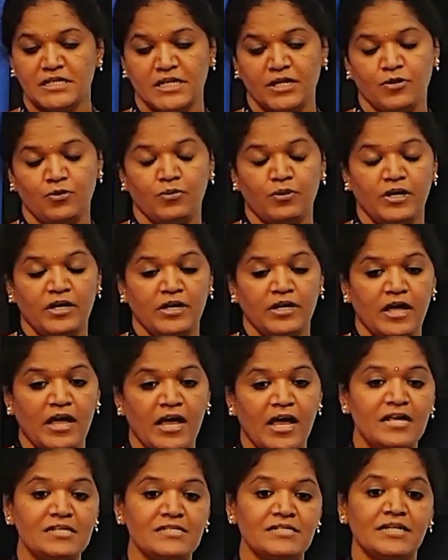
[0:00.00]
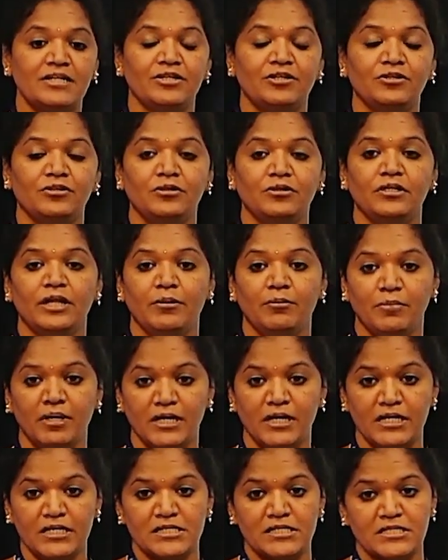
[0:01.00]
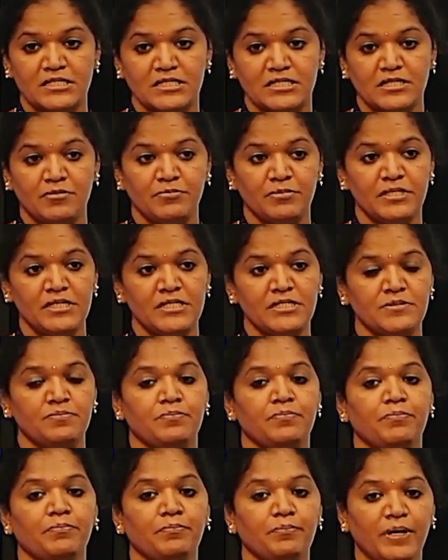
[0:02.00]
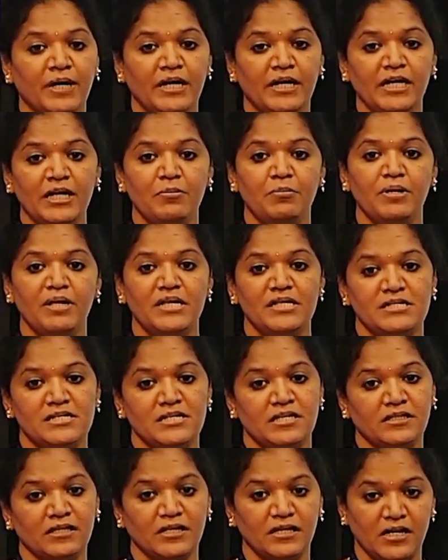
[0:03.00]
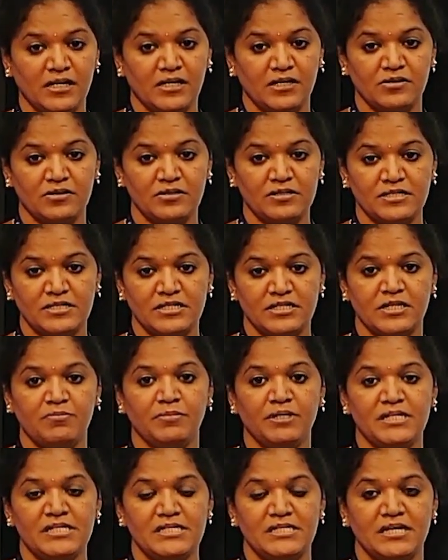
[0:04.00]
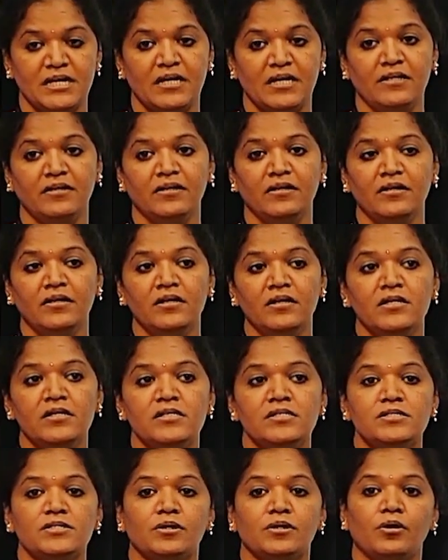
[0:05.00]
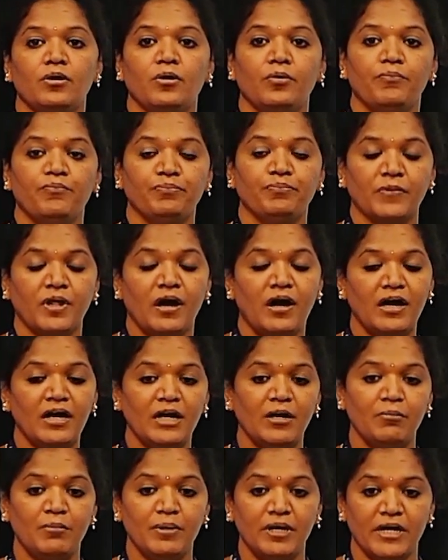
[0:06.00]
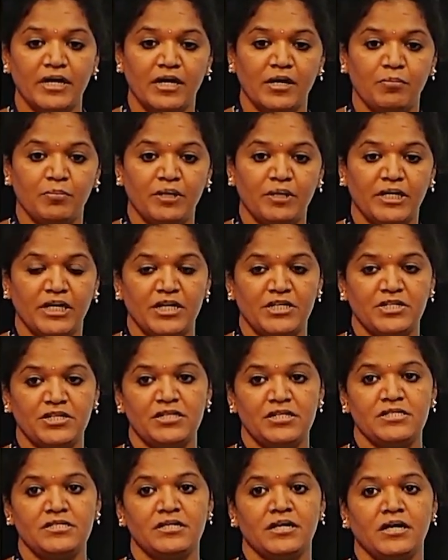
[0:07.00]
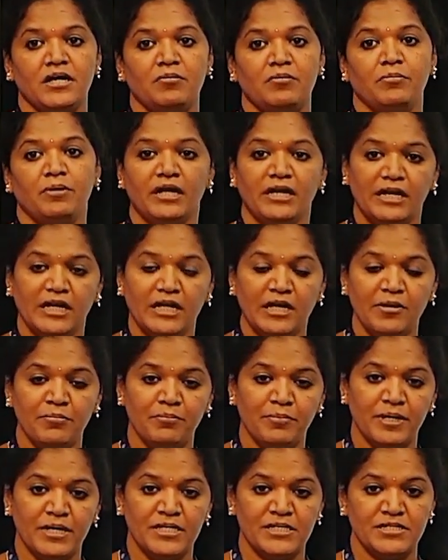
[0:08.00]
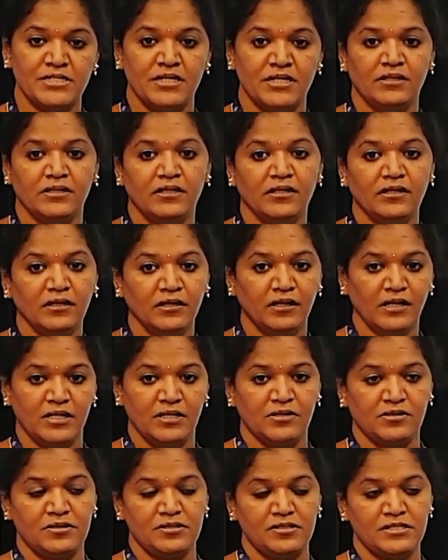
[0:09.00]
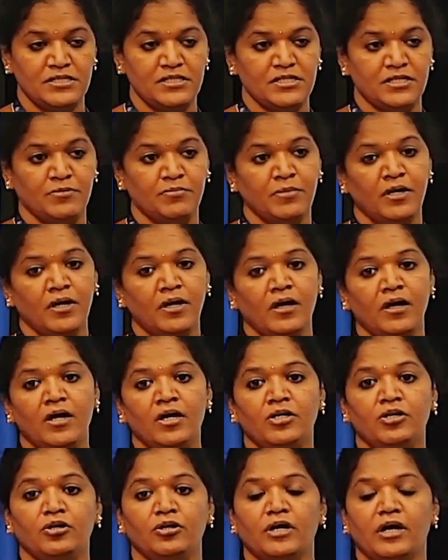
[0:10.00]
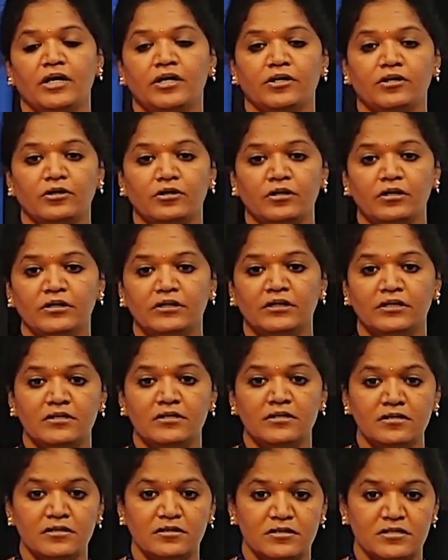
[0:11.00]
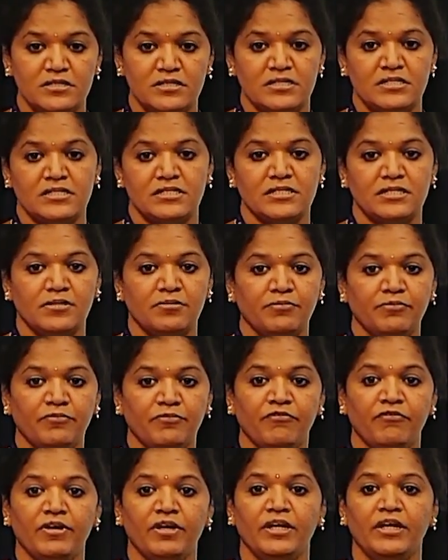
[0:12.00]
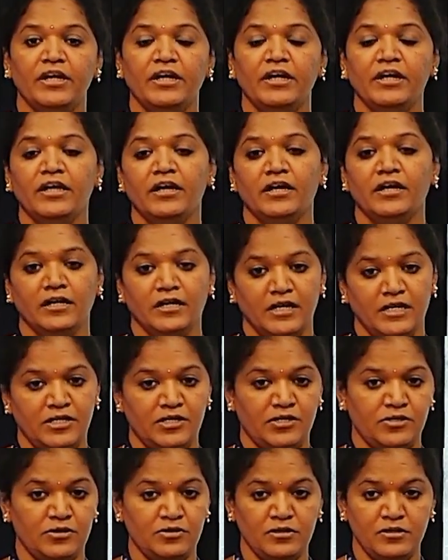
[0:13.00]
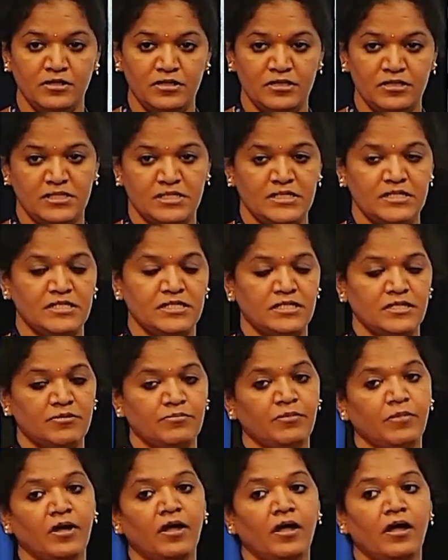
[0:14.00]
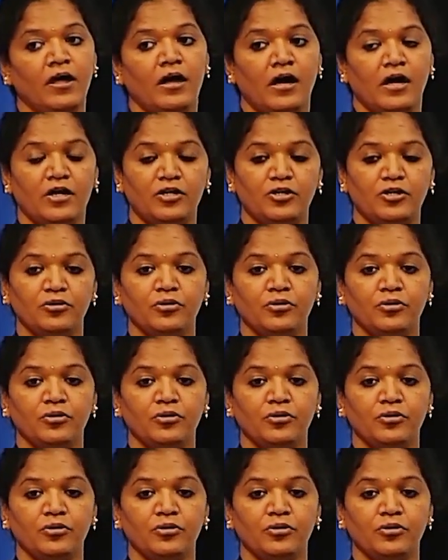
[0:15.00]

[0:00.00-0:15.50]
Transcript: required? As I told, embedded system is mainly based on the control system design. So, all embedded applications are mainly based on the control system. To control the system, we need control system, or to